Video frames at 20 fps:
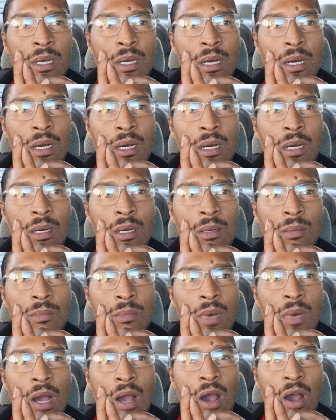
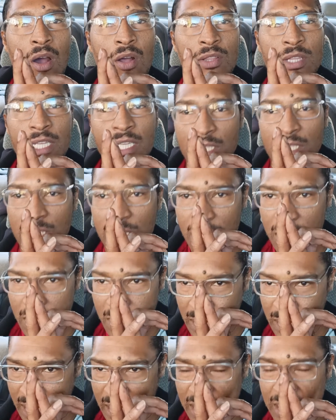All
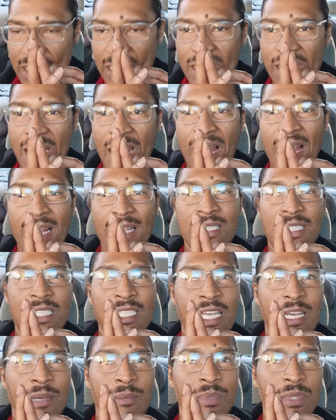these
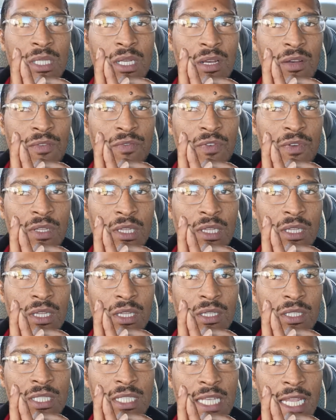concepts of
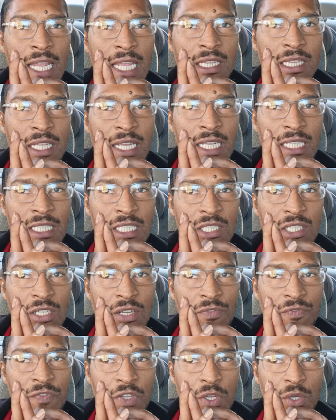seeing things into the
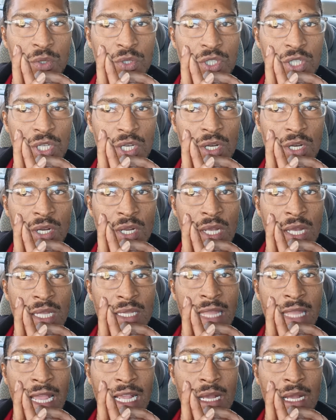future,
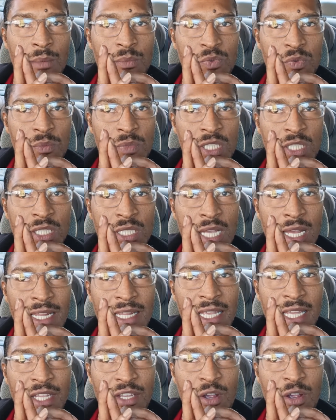that comes from
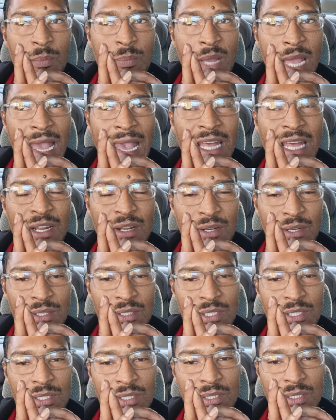studying your
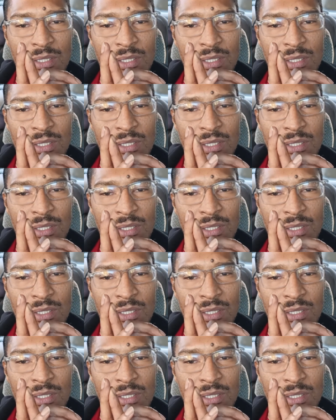patterns.